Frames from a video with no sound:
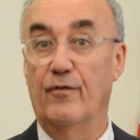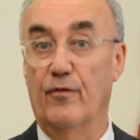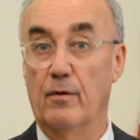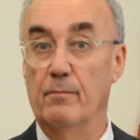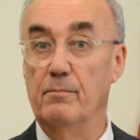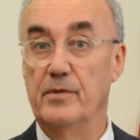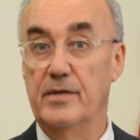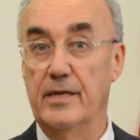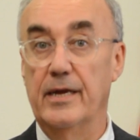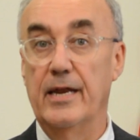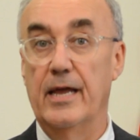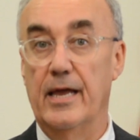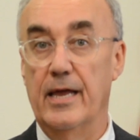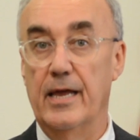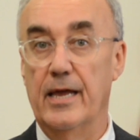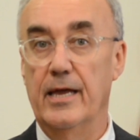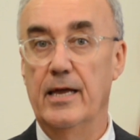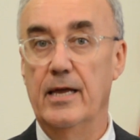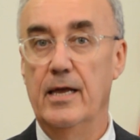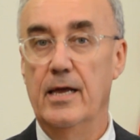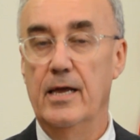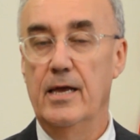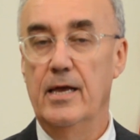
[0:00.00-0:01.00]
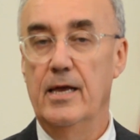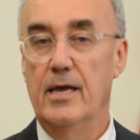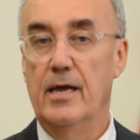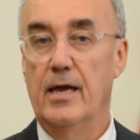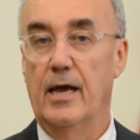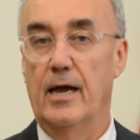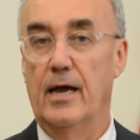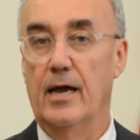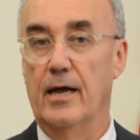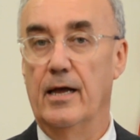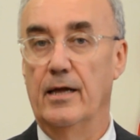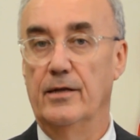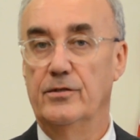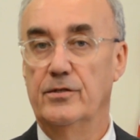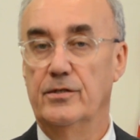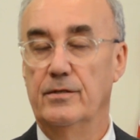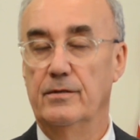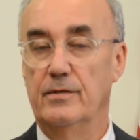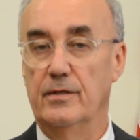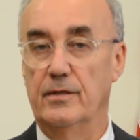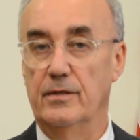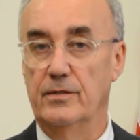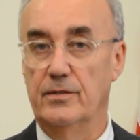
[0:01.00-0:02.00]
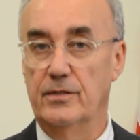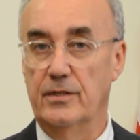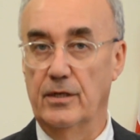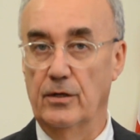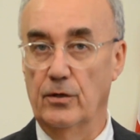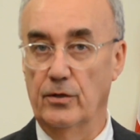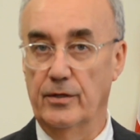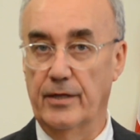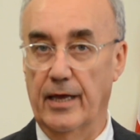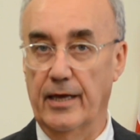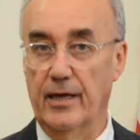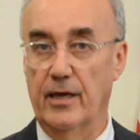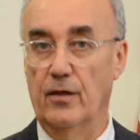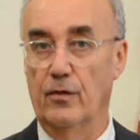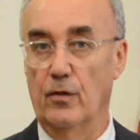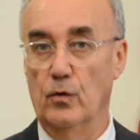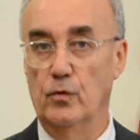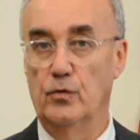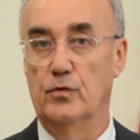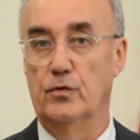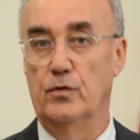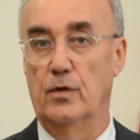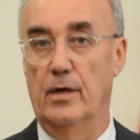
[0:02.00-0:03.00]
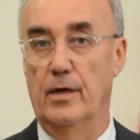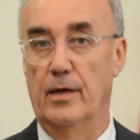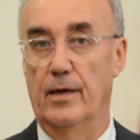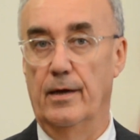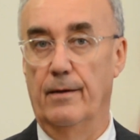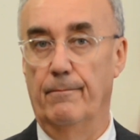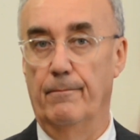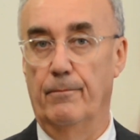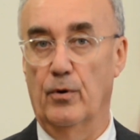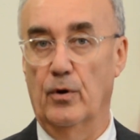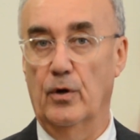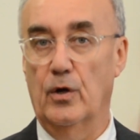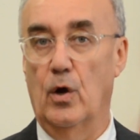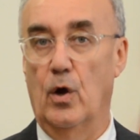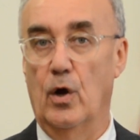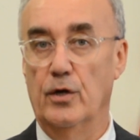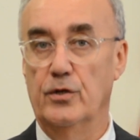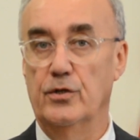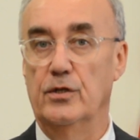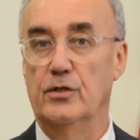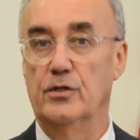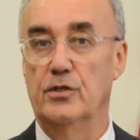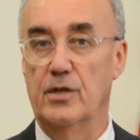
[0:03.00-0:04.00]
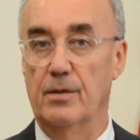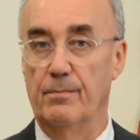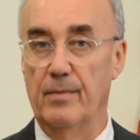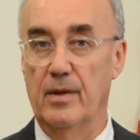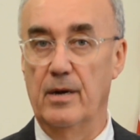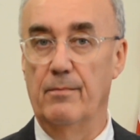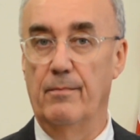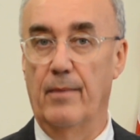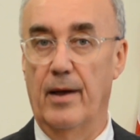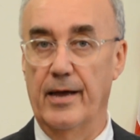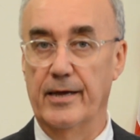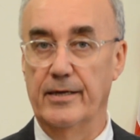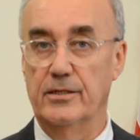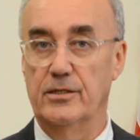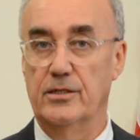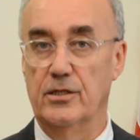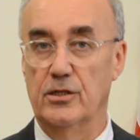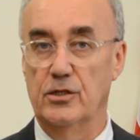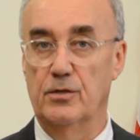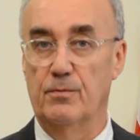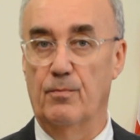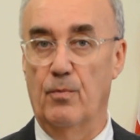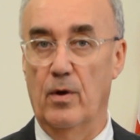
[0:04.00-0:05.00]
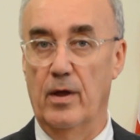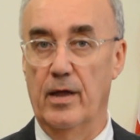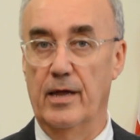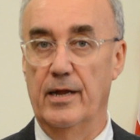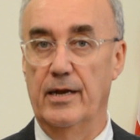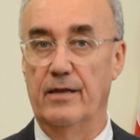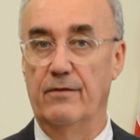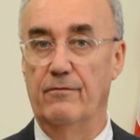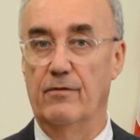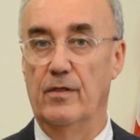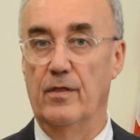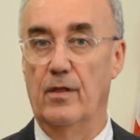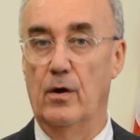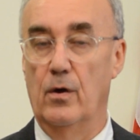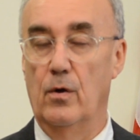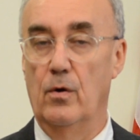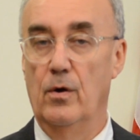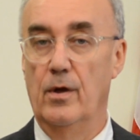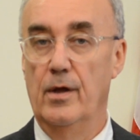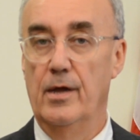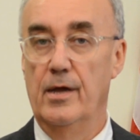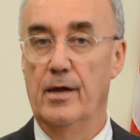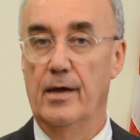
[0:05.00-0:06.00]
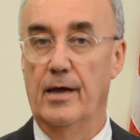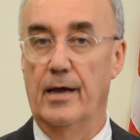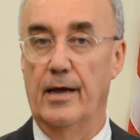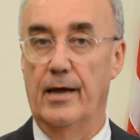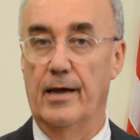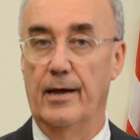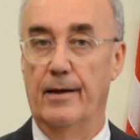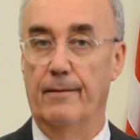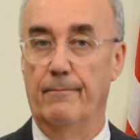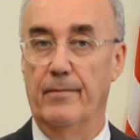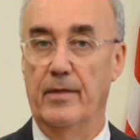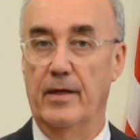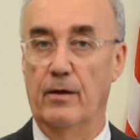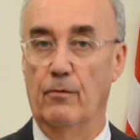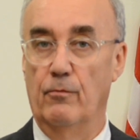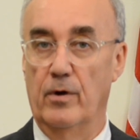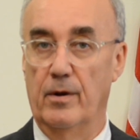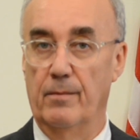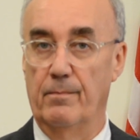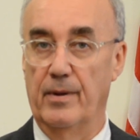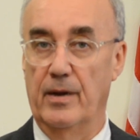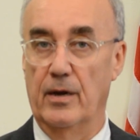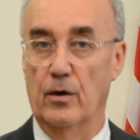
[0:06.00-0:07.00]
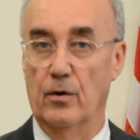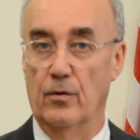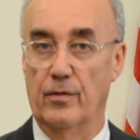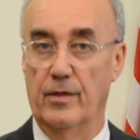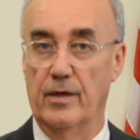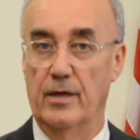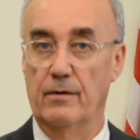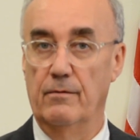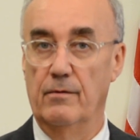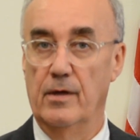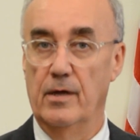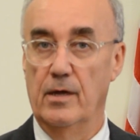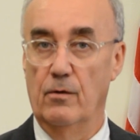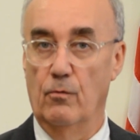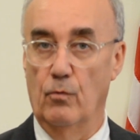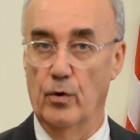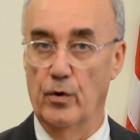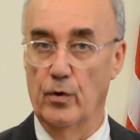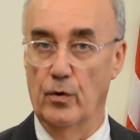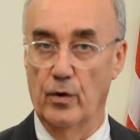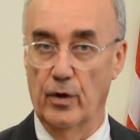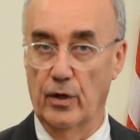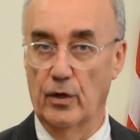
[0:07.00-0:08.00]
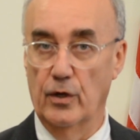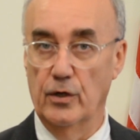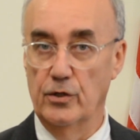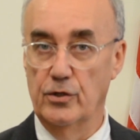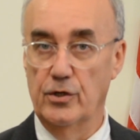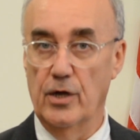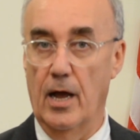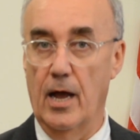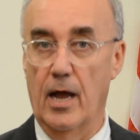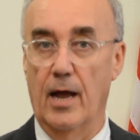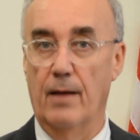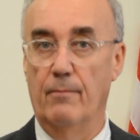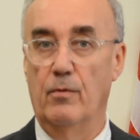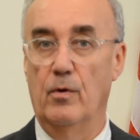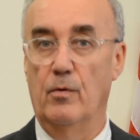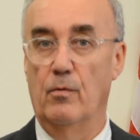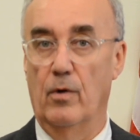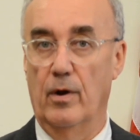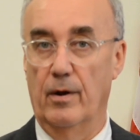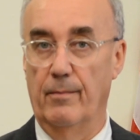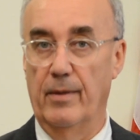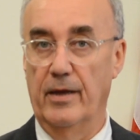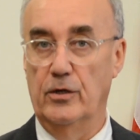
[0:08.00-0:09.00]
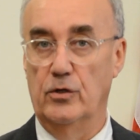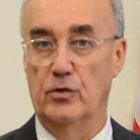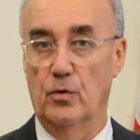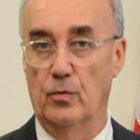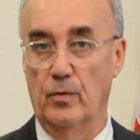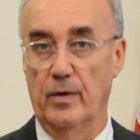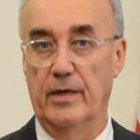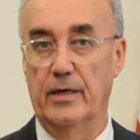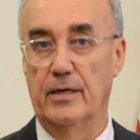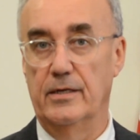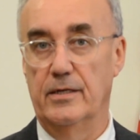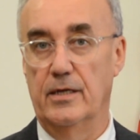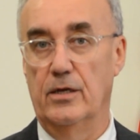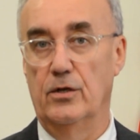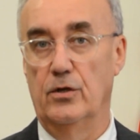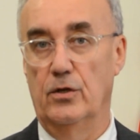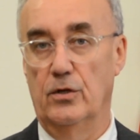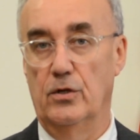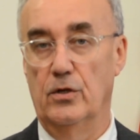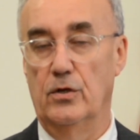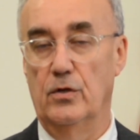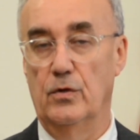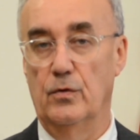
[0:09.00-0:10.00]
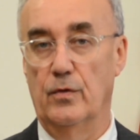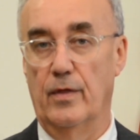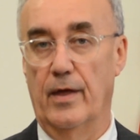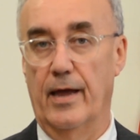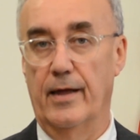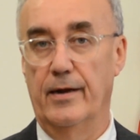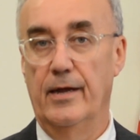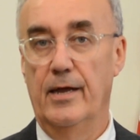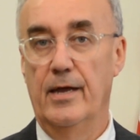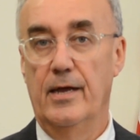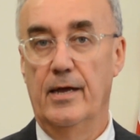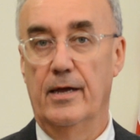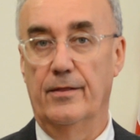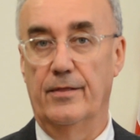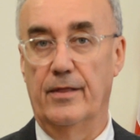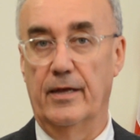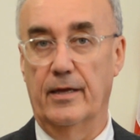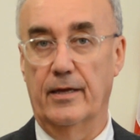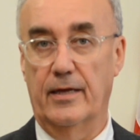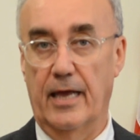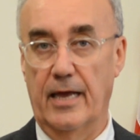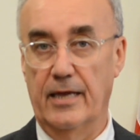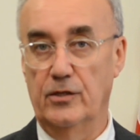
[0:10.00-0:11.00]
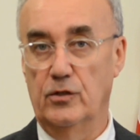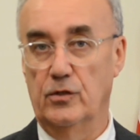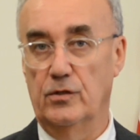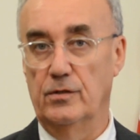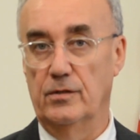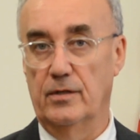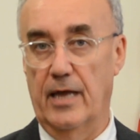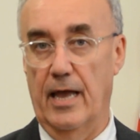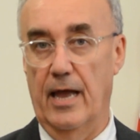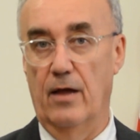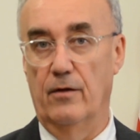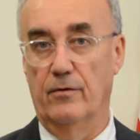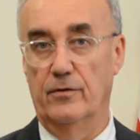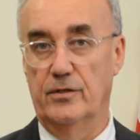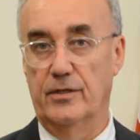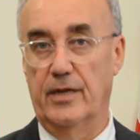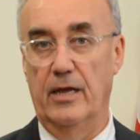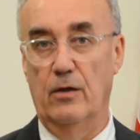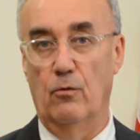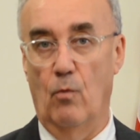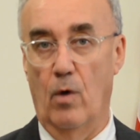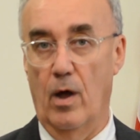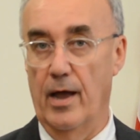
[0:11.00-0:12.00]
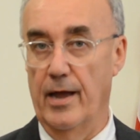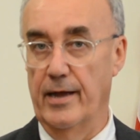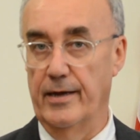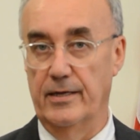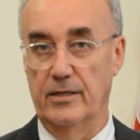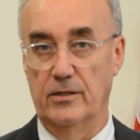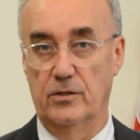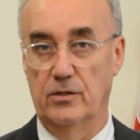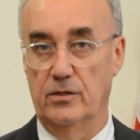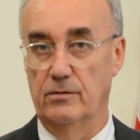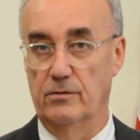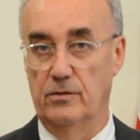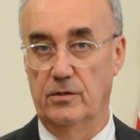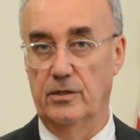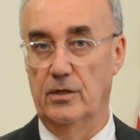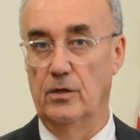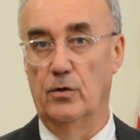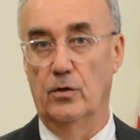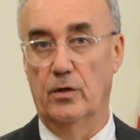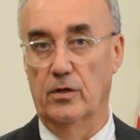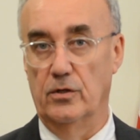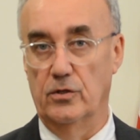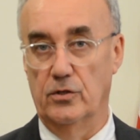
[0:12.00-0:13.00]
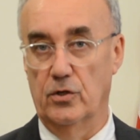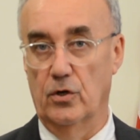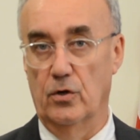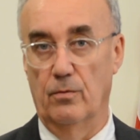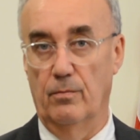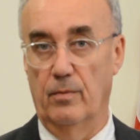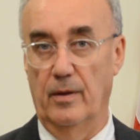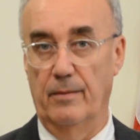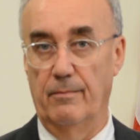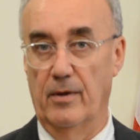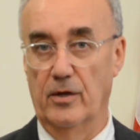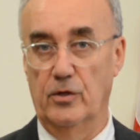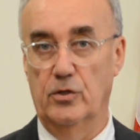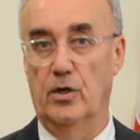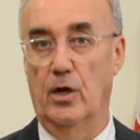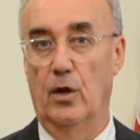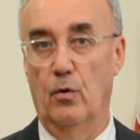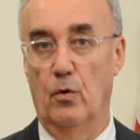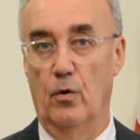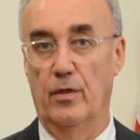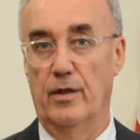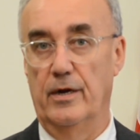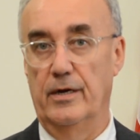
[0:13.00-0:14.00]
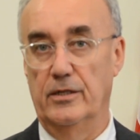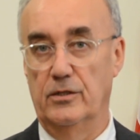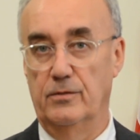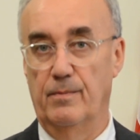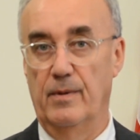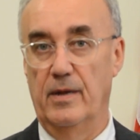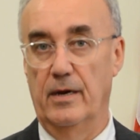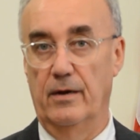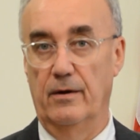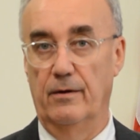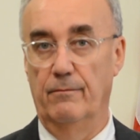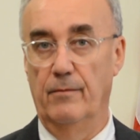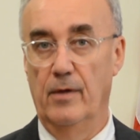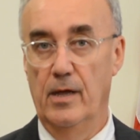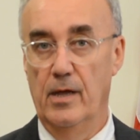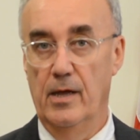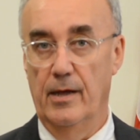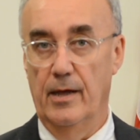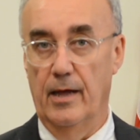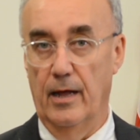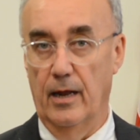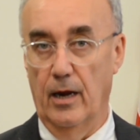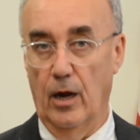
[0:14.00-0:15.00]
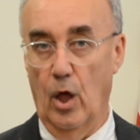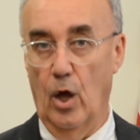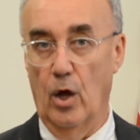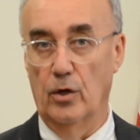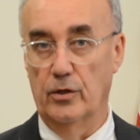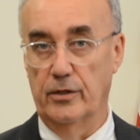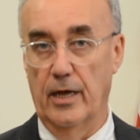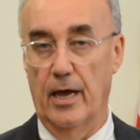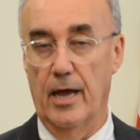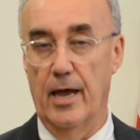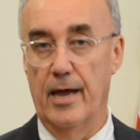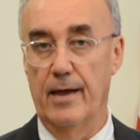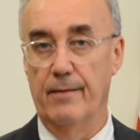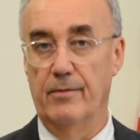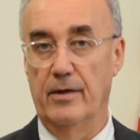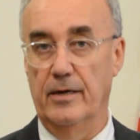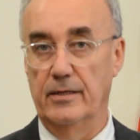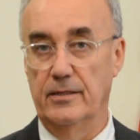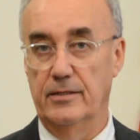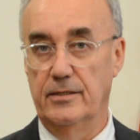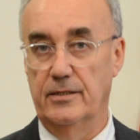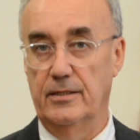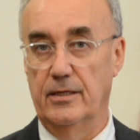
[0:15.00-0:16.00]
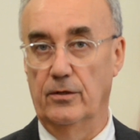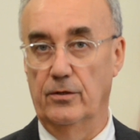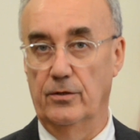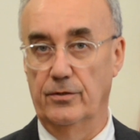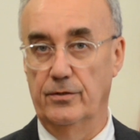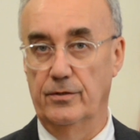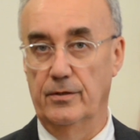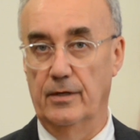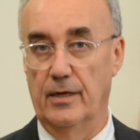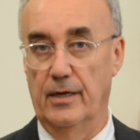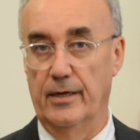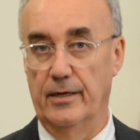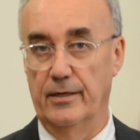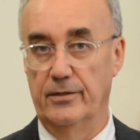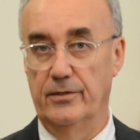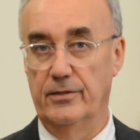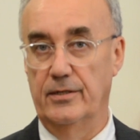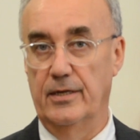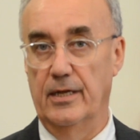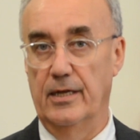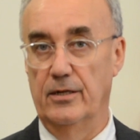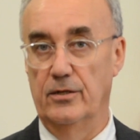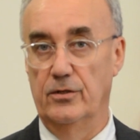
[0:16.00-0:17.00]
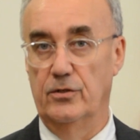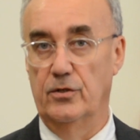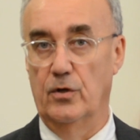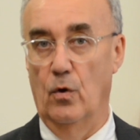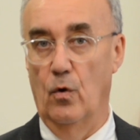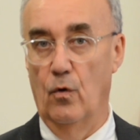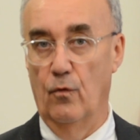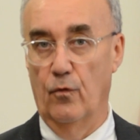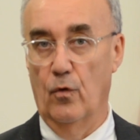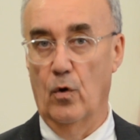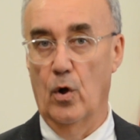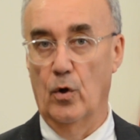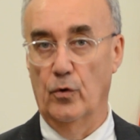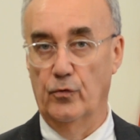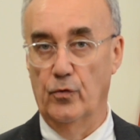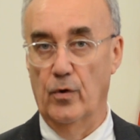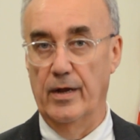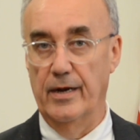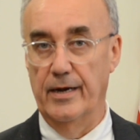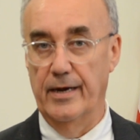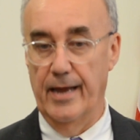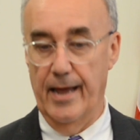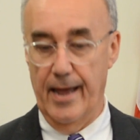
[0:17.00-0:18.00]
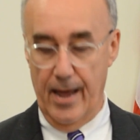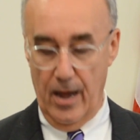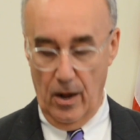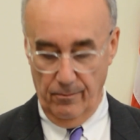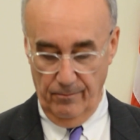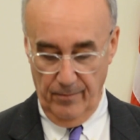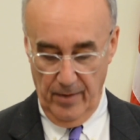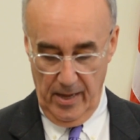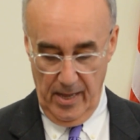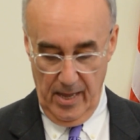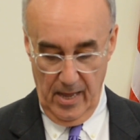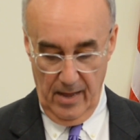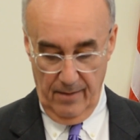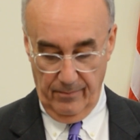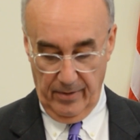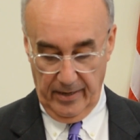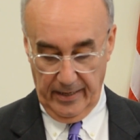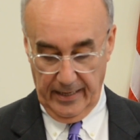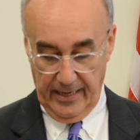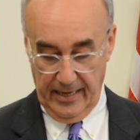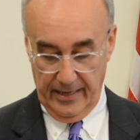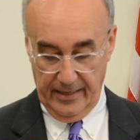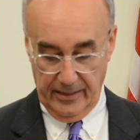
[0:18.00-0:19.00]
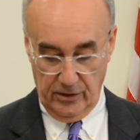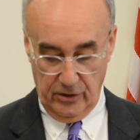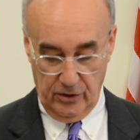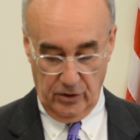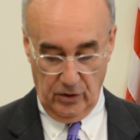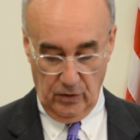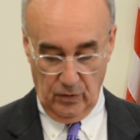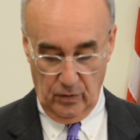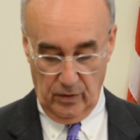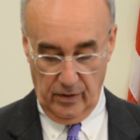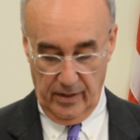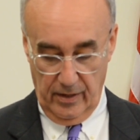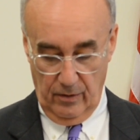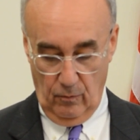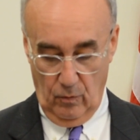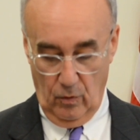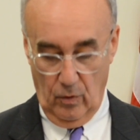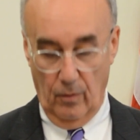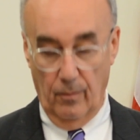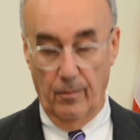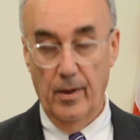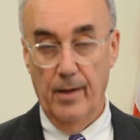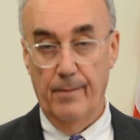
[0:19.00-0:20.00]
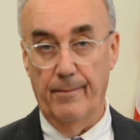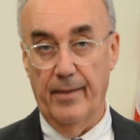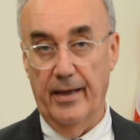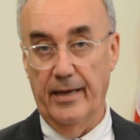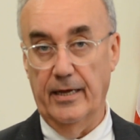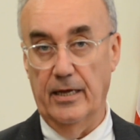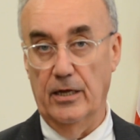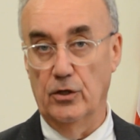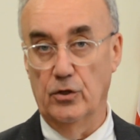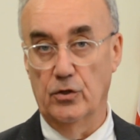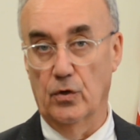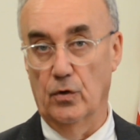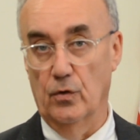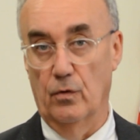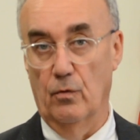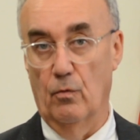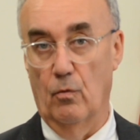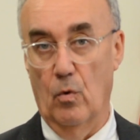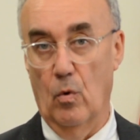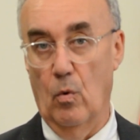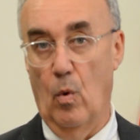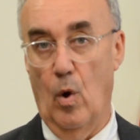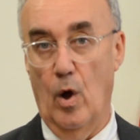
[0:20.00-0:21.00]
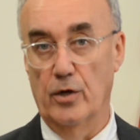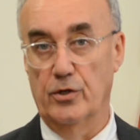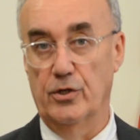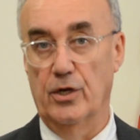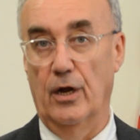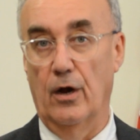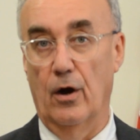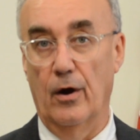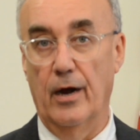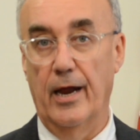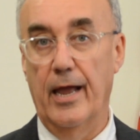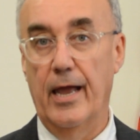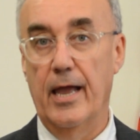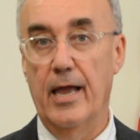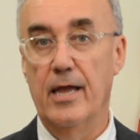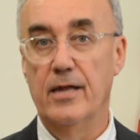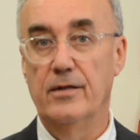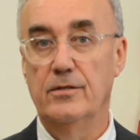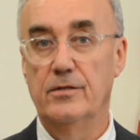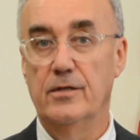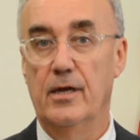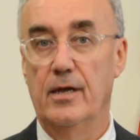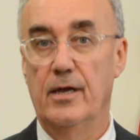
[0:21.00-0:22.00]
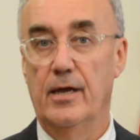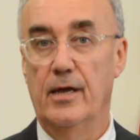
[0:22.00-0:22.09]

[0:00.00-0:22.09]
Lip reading: from today, still taking those precautions to minimize the spread, even though it would appear that we're doing a good job. We want to make sure we continue to do that. The case count statewide is still considerably much lower than it's been in a long time, and it still tends to overall trend down. But again, it's due to that we're making sure that we're washing our hands,